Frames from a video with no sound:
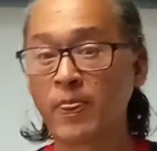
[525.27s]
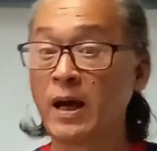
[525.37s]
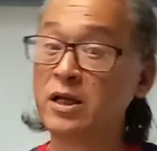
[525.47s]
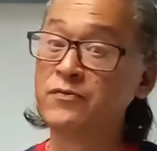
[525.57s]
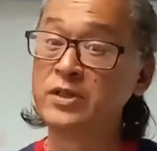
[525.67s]

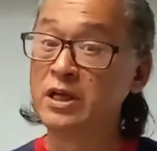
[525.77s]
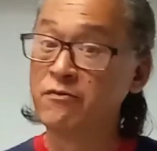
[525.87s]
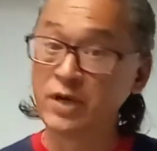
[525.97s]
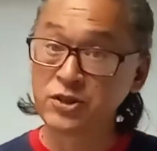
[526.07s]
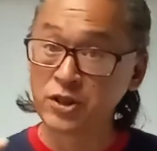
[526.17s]
I'll even
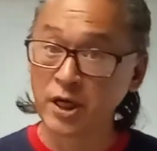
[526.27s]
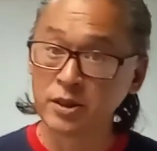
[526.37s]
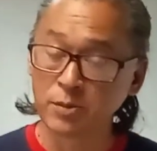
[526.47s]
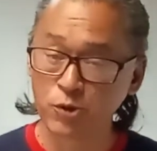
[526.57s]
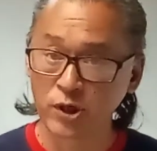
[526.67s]
investigate
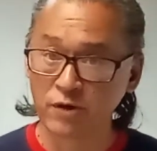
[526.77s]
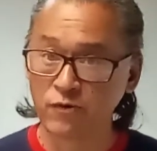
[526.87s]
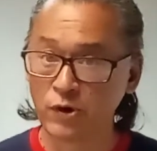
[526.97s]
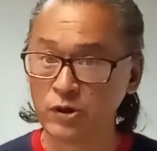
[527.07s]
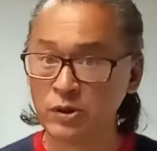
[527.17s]
the product
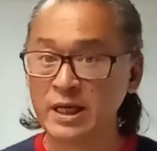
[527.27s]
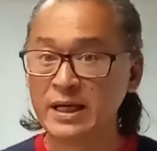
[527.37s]
for you,